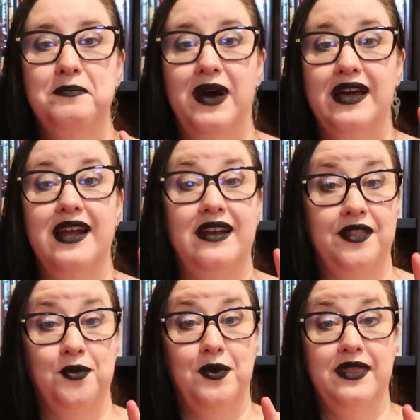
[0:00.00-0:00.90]
But
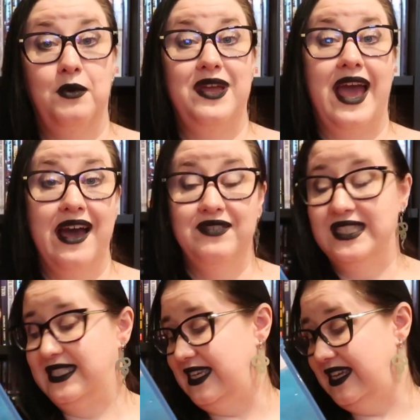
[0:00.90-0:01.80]
another one that we
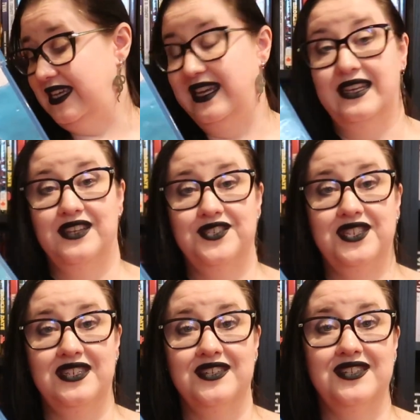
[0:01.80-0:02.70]
haven't seen in
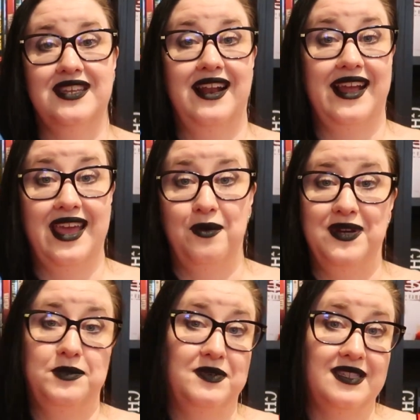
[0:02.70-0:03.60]
years and years, and I can't
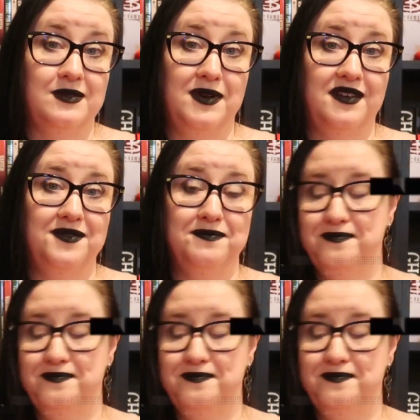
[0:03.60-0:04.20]
wait to put this one on.